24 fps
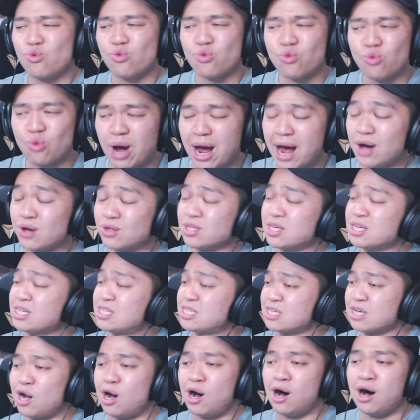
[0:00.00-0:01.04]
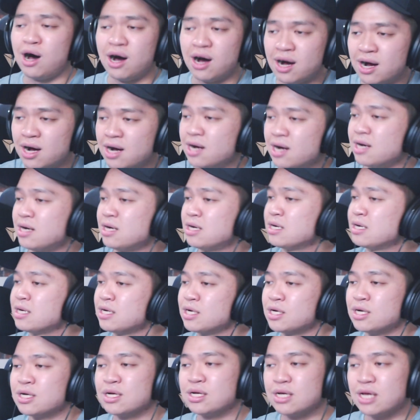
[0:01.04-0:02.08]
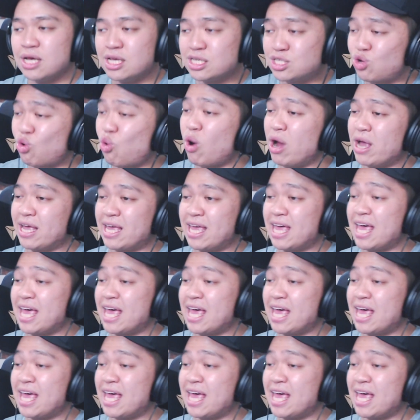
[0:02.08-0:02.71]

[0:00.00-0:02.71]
Wow, this song is quite